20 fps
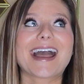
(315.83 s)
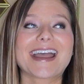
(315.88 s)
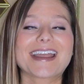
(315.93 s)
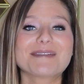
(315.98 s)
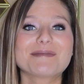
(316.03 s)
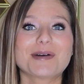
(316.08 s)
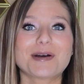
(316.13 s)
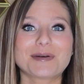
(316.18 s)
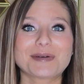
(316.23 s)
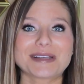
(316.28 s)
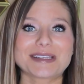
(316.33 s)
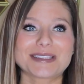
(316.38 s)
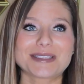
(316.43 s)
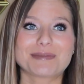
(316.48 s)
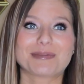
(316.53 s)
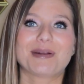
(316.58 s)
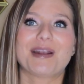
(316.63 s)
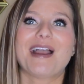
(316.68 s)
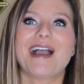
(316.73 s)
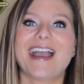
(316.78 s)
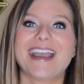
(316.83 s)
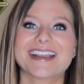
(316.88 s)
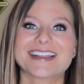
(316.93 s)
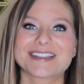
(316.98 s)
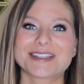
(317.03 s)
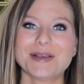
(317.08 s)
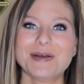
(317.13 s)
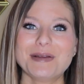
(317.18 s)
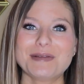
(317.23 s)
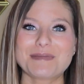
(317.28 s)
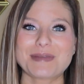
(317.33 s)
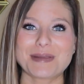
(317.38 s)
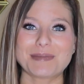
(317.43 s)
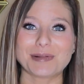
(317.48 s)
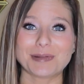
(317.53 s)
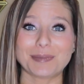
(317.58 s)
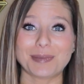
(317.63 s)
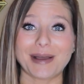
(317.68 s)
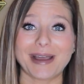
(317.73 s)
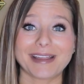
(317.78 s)
I am always surprised when
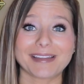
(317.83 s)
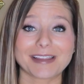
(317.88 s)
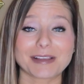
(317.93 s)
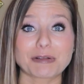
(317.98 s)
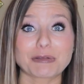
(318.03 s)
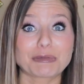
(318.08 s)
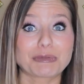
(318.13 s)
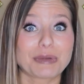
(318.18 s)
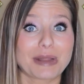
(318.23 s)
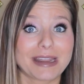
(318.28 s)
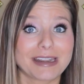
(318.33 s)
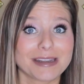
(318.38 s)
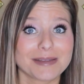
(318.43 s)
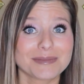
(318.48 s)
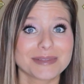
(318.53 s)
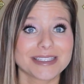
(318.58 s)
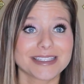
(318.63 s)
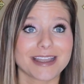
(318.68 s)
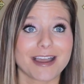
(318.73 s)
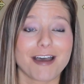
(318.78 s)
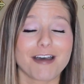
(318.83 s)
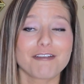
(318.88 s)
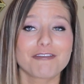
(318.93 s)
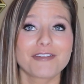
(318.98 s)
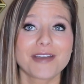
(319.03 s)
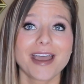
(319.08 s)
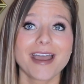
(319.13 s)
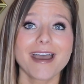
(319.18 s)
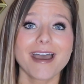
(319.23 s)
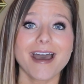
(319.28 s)
people buy like random stuff.